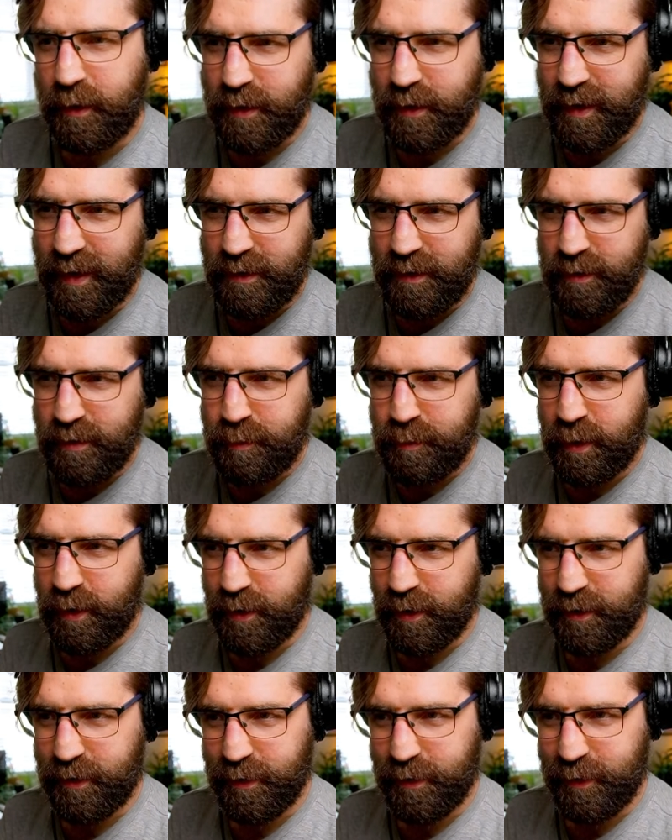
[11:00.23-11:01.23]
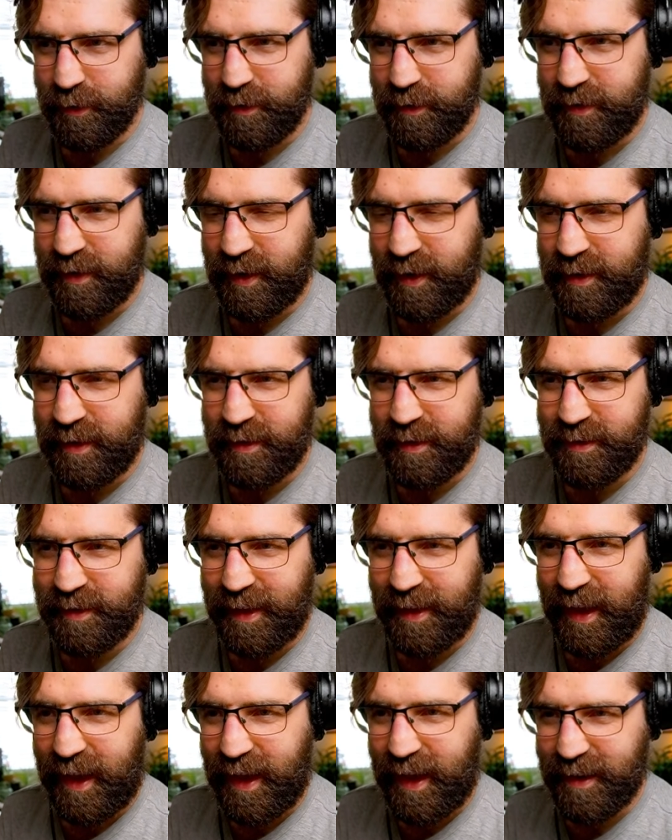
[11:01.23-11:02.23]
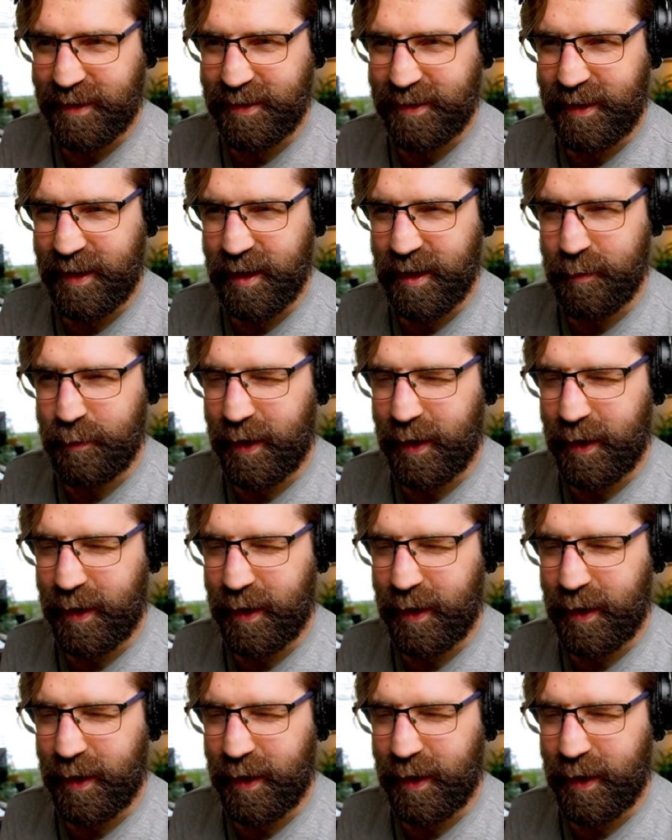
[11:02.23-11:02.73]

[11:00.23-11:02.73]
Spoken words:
connected with portals, and then there's an X here,